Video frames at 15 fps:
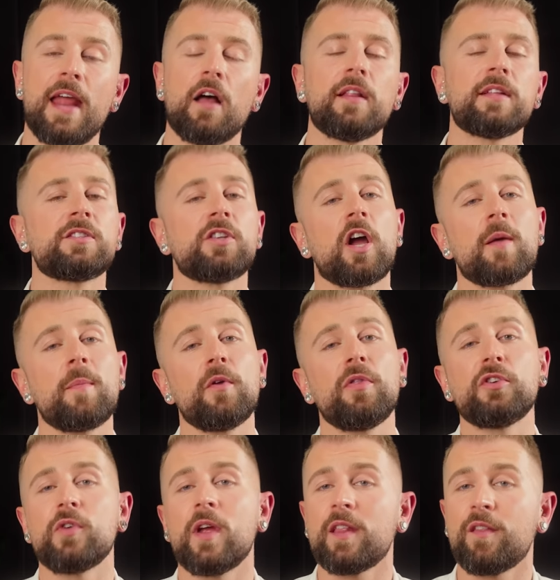Now let's talk about
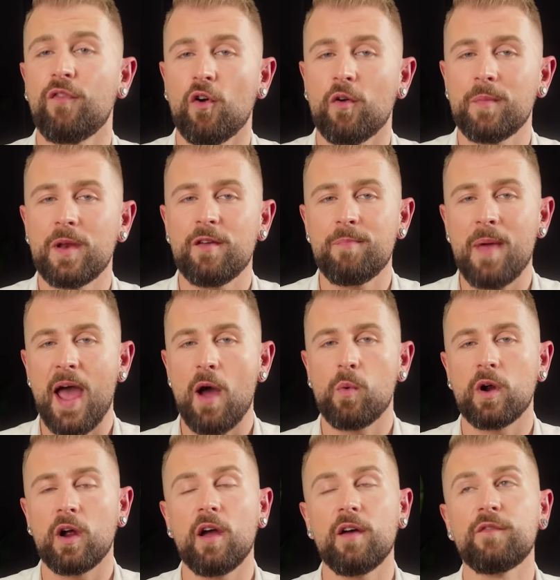the transformative
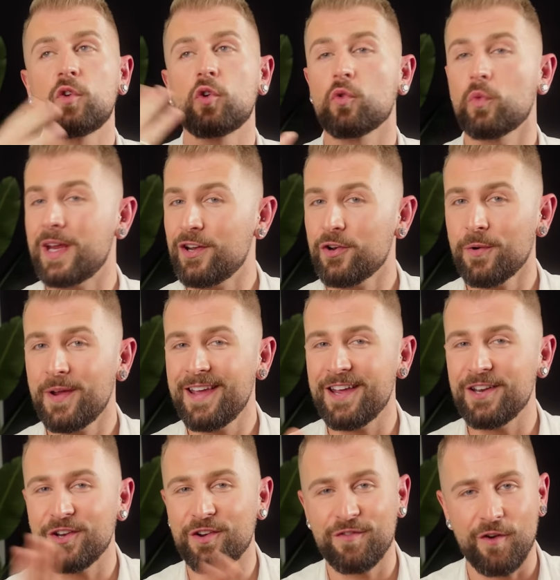power of greenery
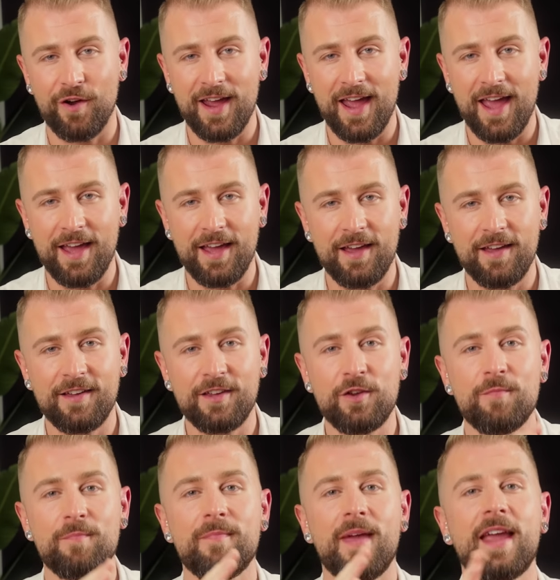in your foyer.
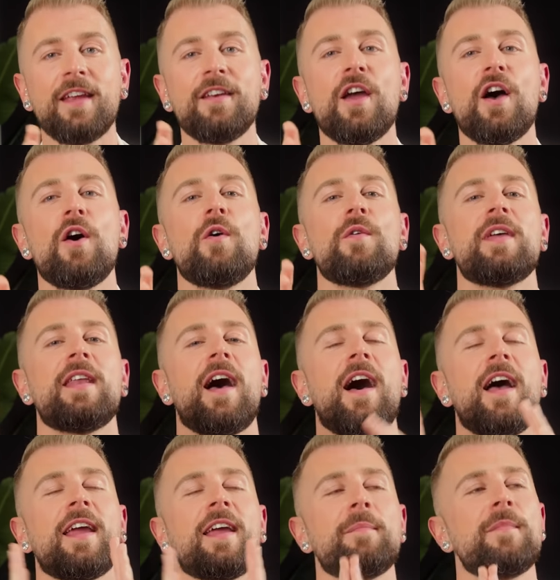You may know that
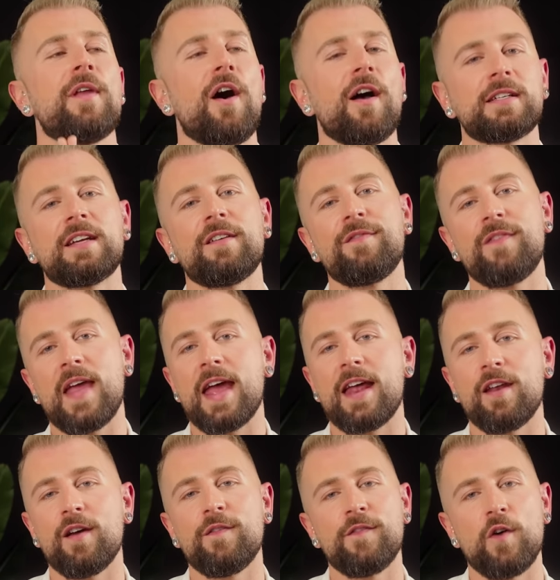I am not a
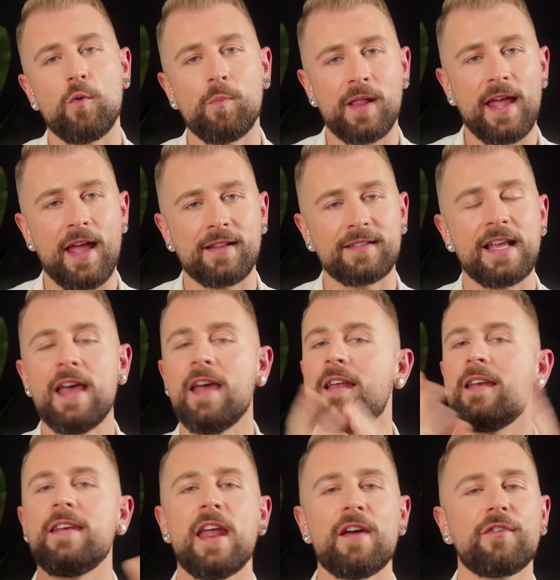fan of faux plants,
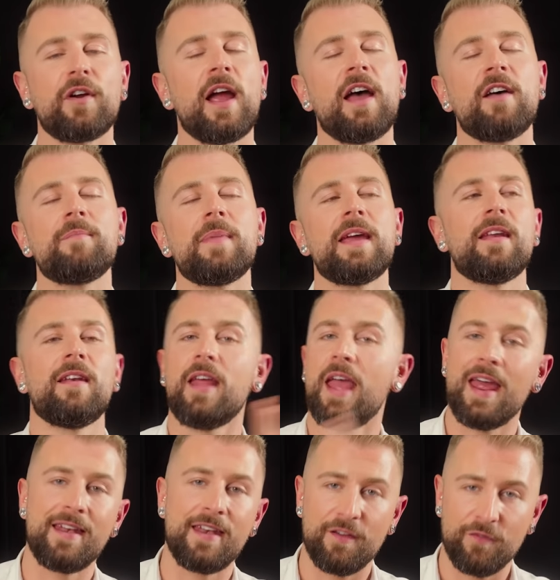never have been
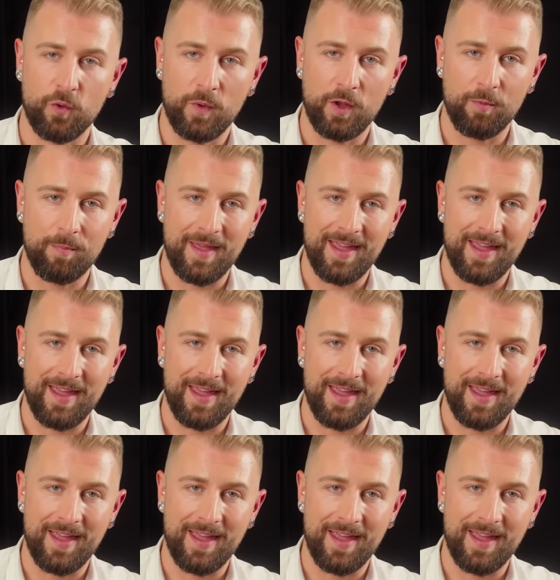and never will